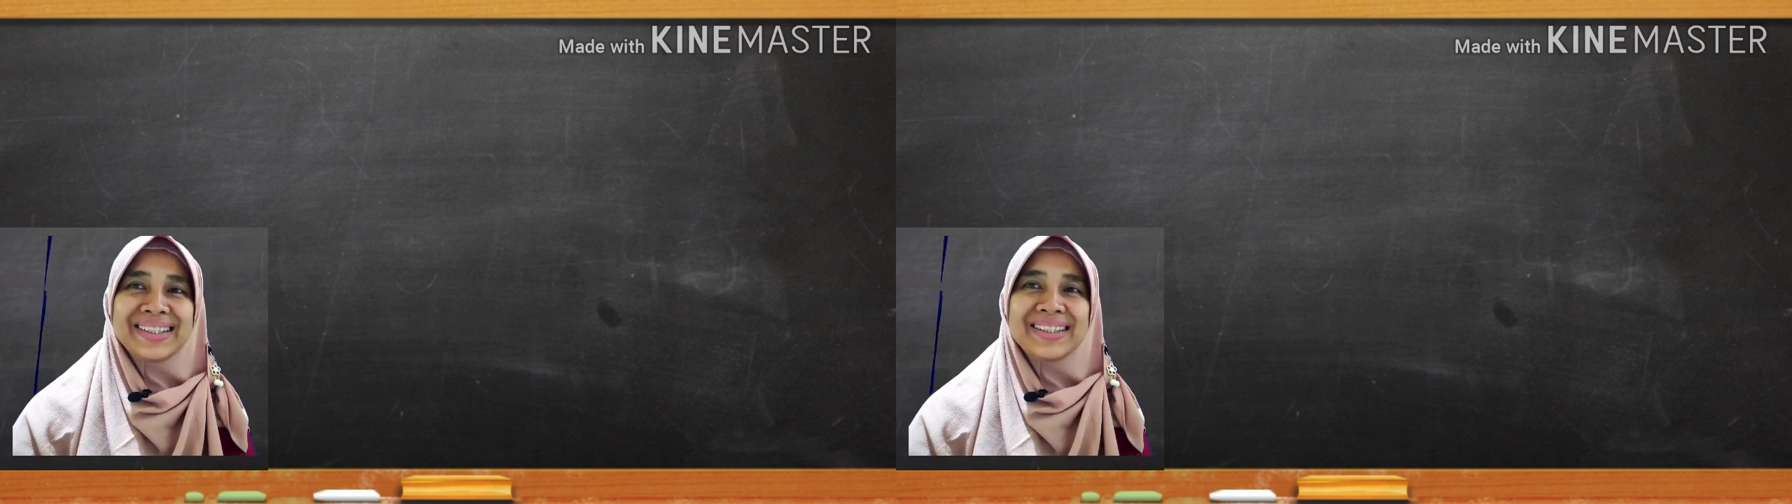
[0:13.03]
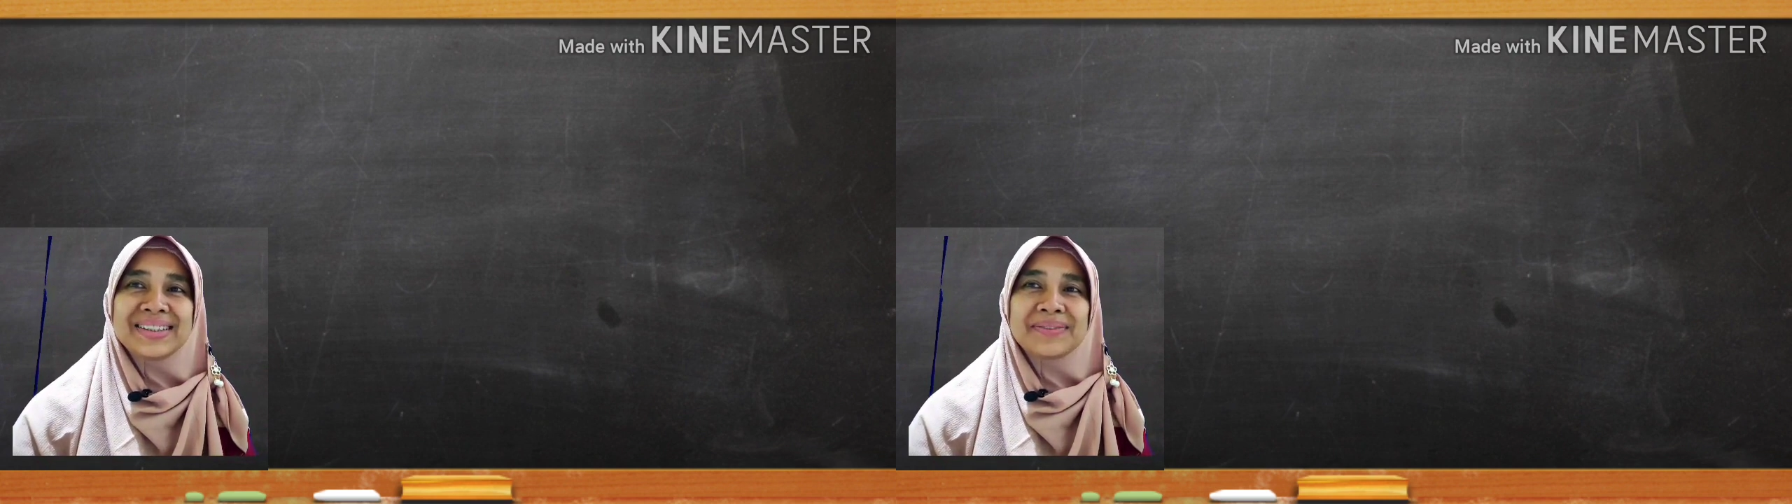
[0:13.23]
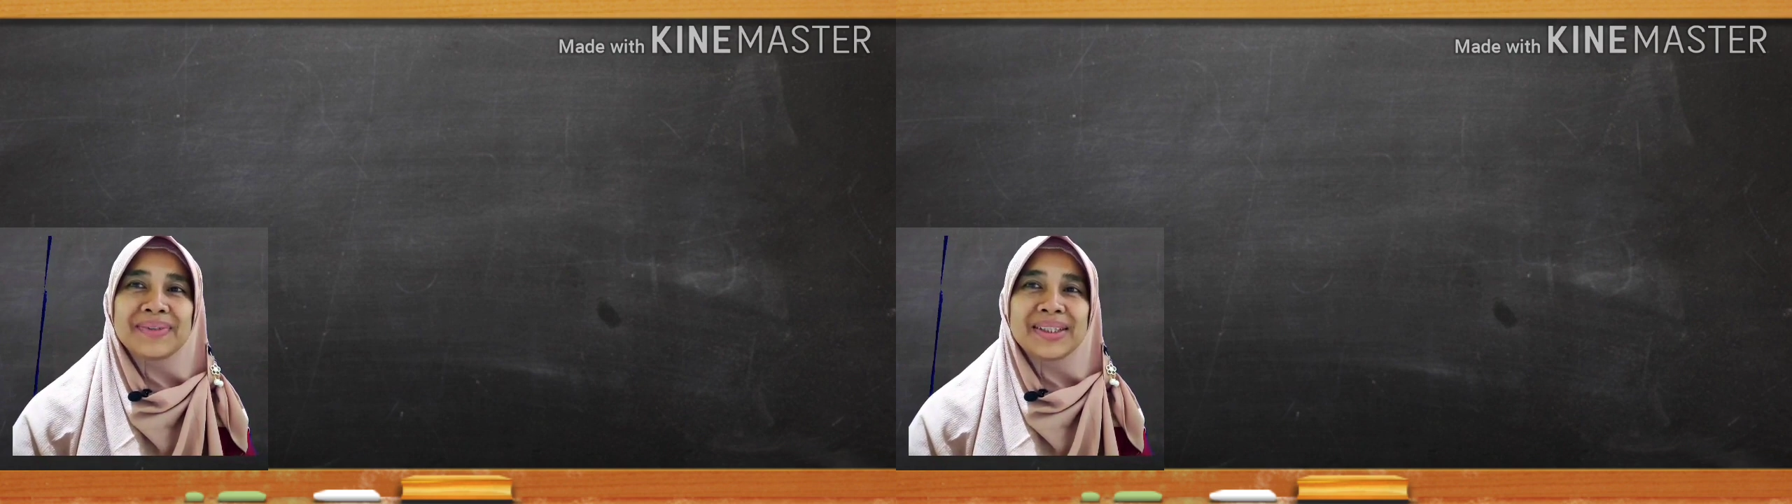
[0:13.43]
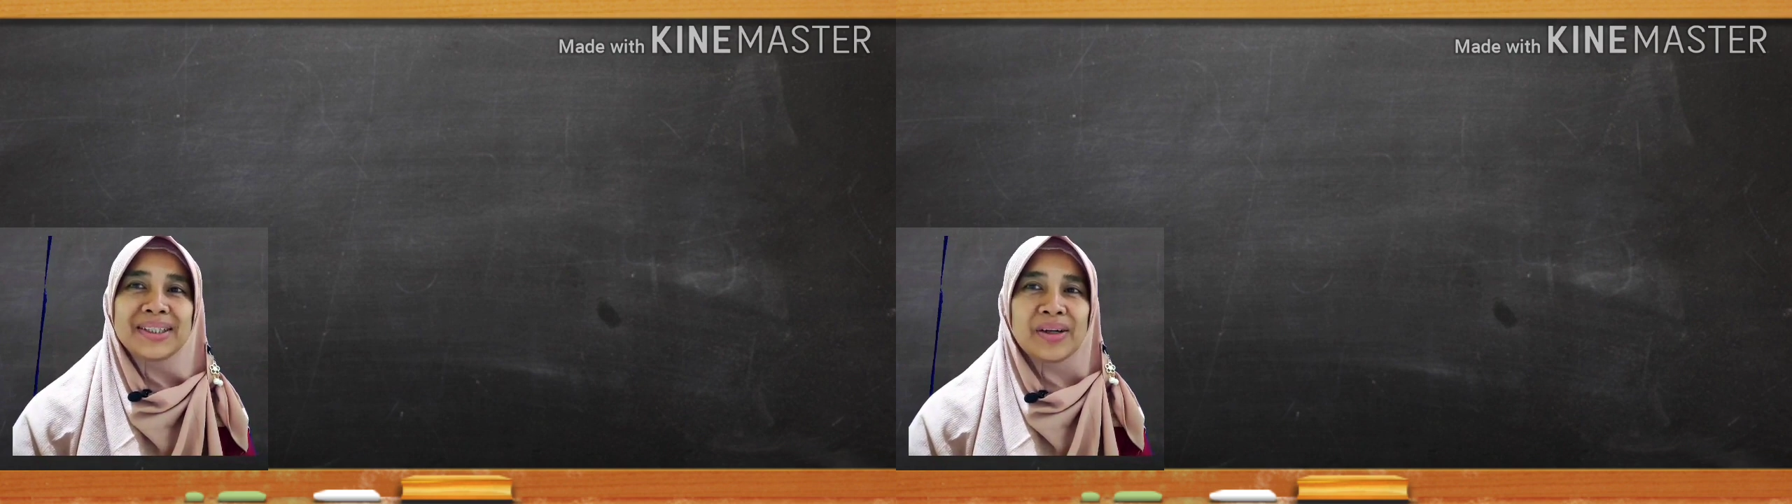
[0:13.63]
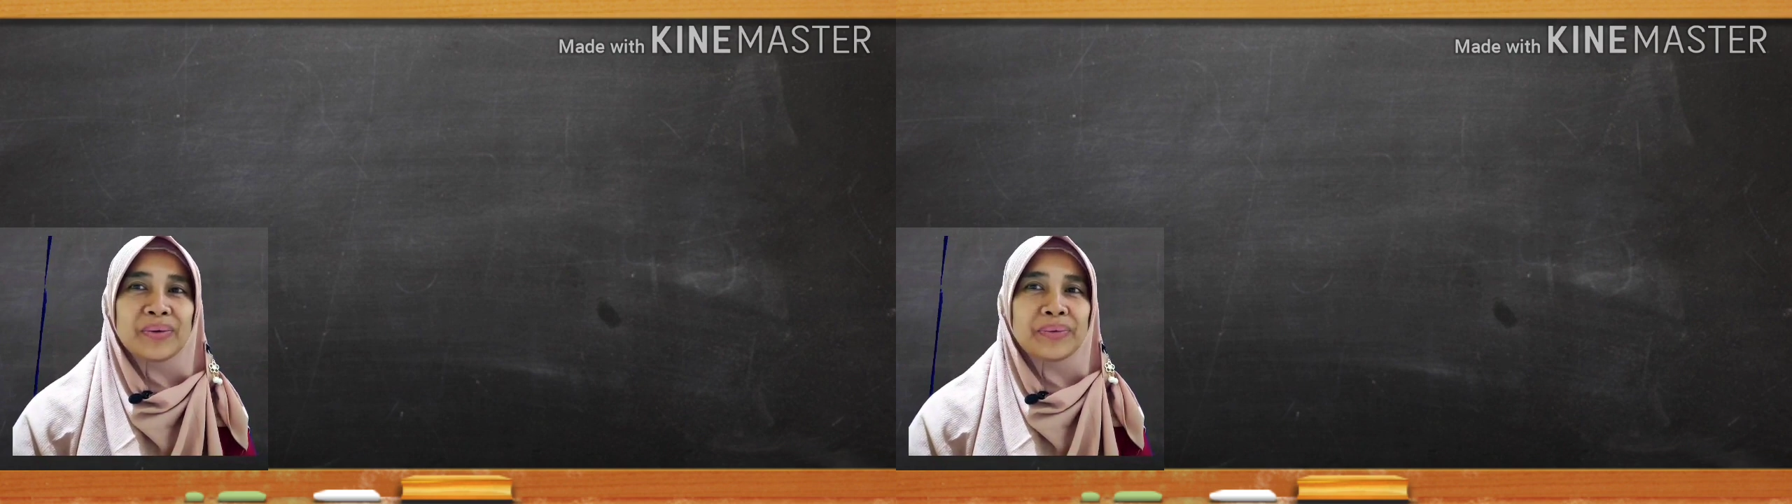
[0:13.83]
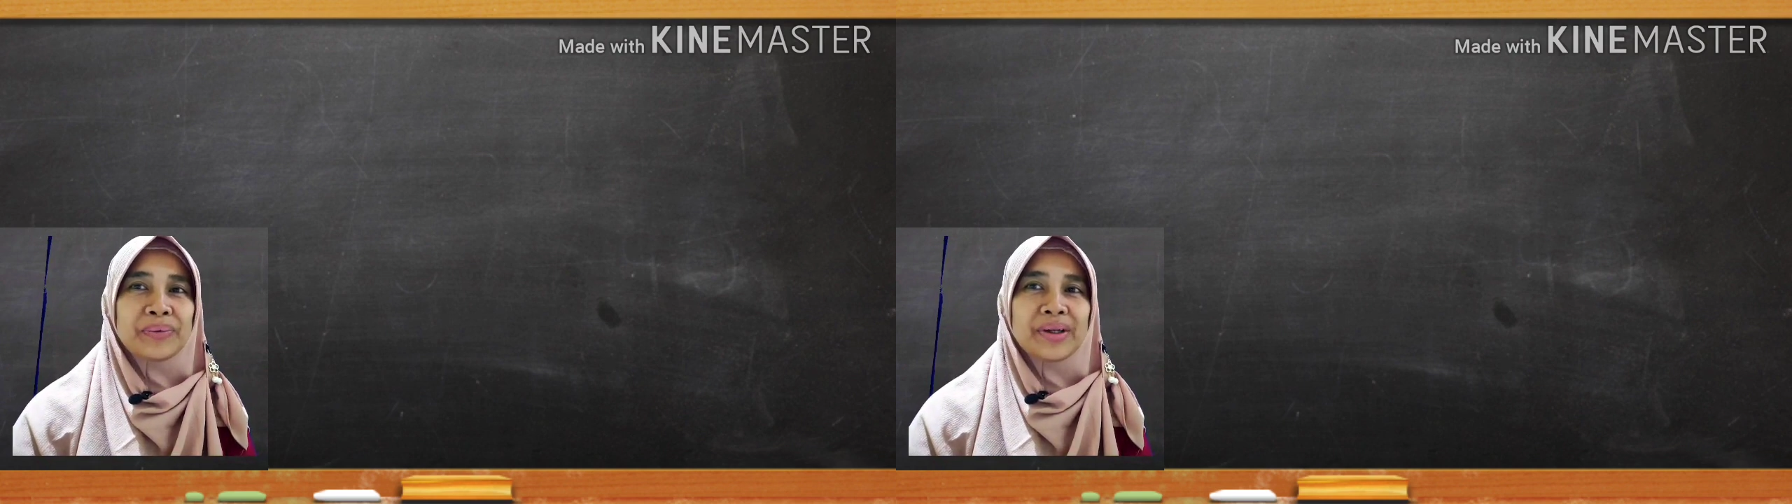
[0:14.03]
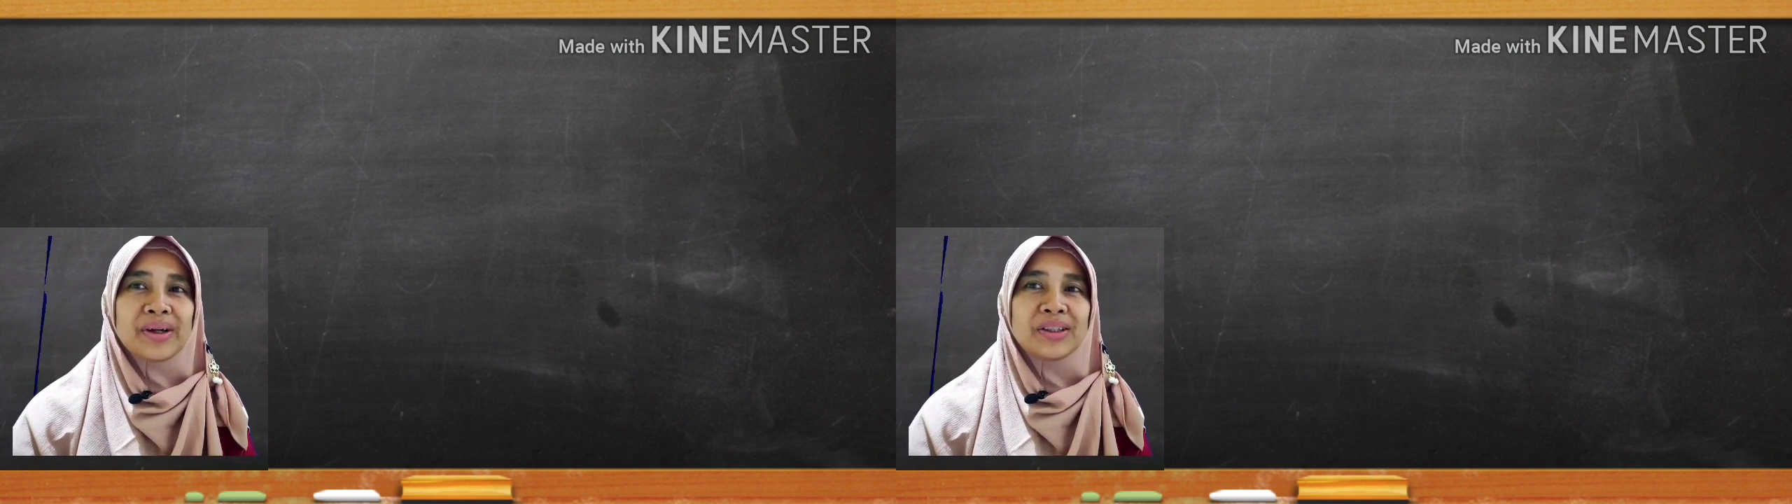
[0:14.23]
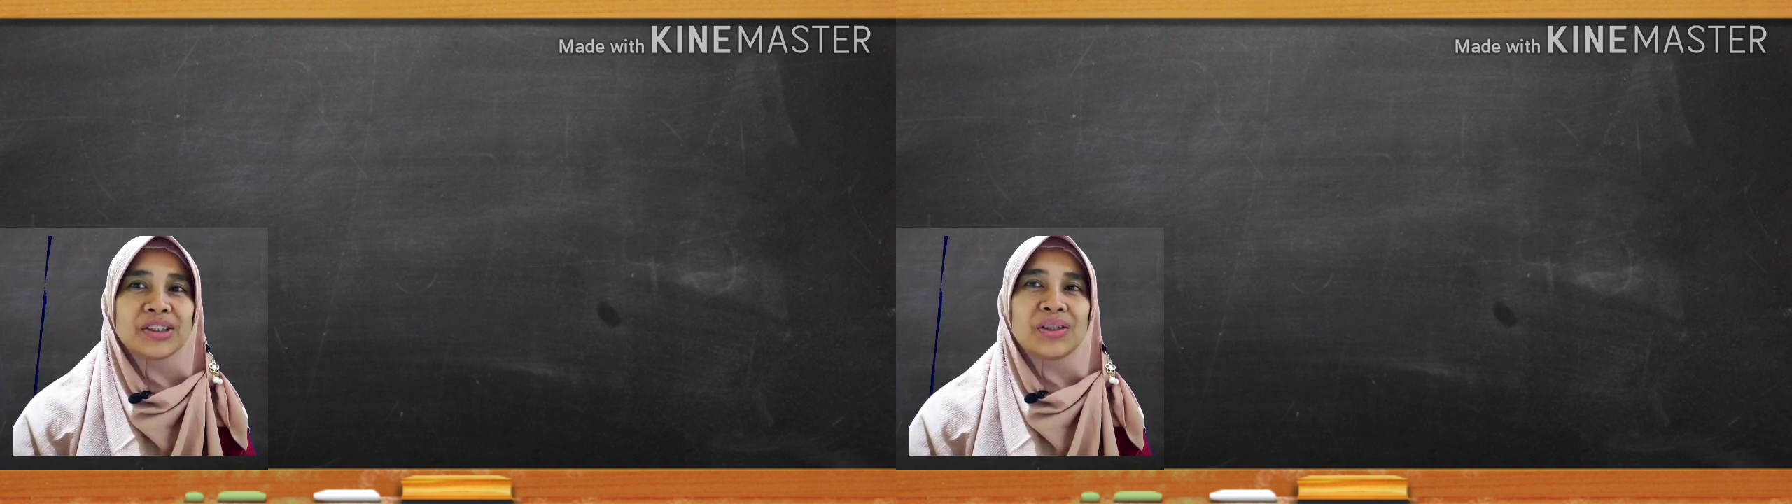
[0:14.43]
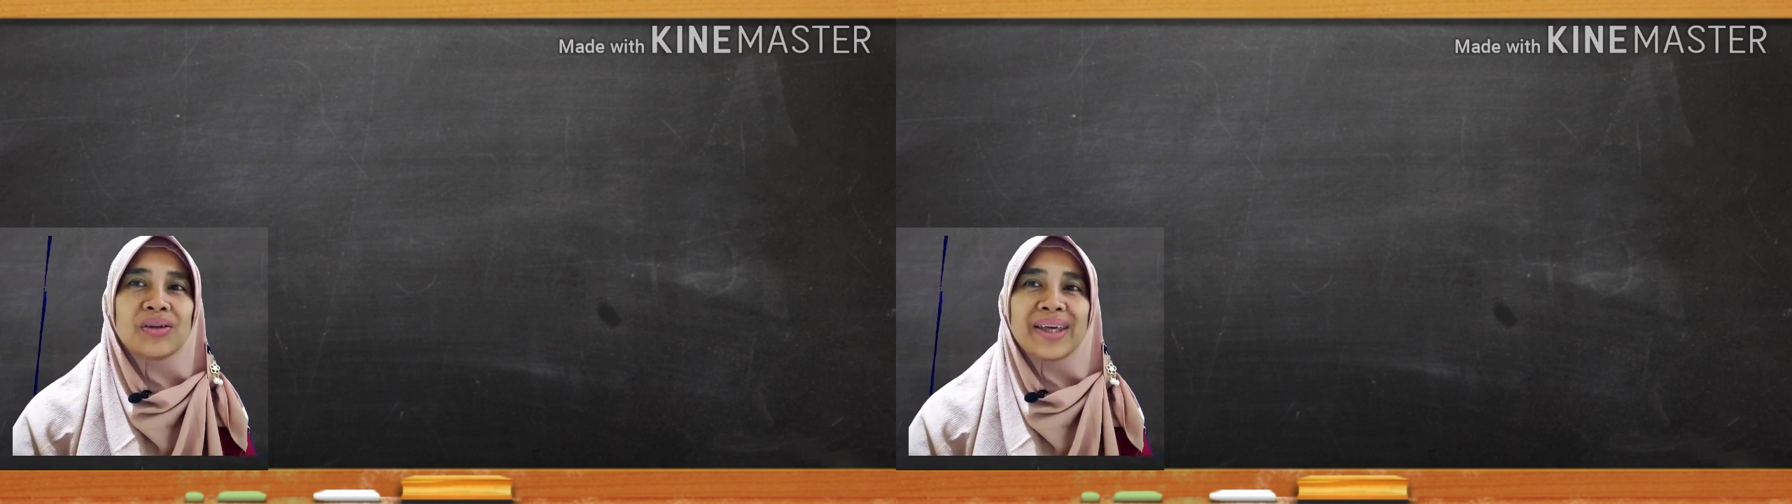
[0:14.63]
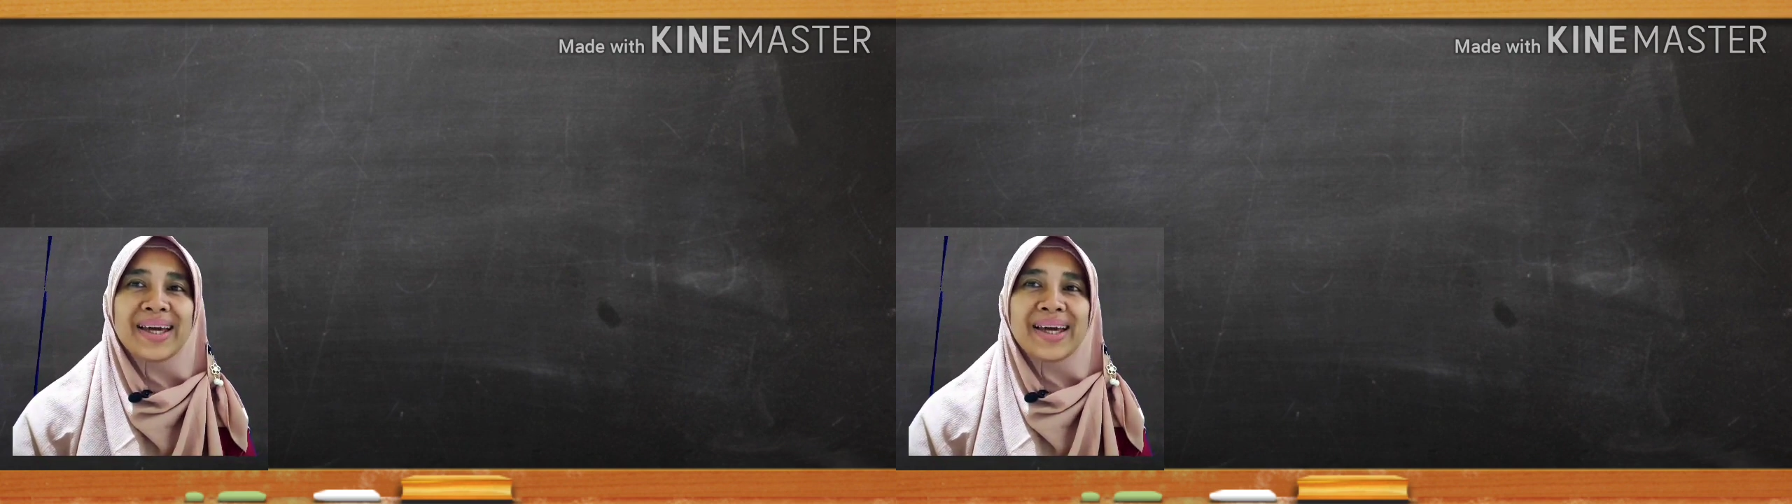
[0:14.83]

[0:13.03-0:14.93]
In this video, we're going to look